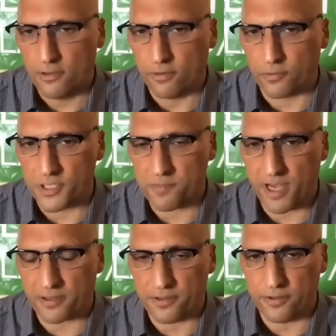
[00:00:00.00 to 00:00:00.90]
With
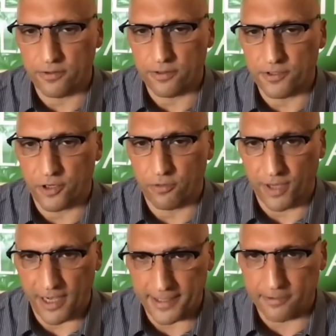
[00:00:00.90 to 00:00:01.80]
respect to Joe
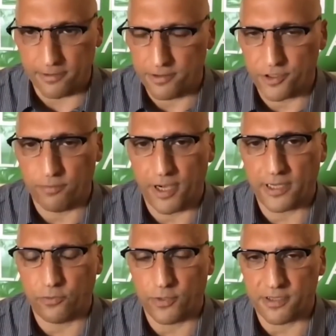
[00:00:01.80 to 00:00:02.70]

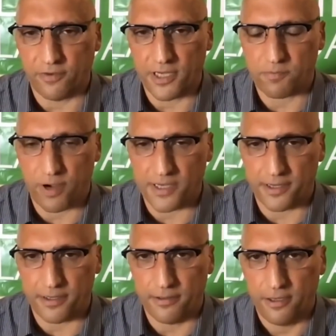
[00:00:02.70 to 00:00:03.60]
Biden was the vice
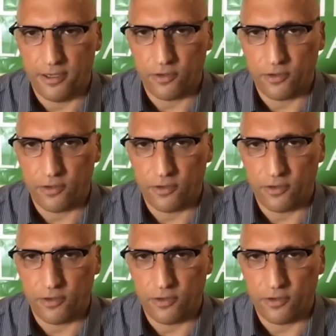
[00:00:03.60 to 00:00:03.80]
president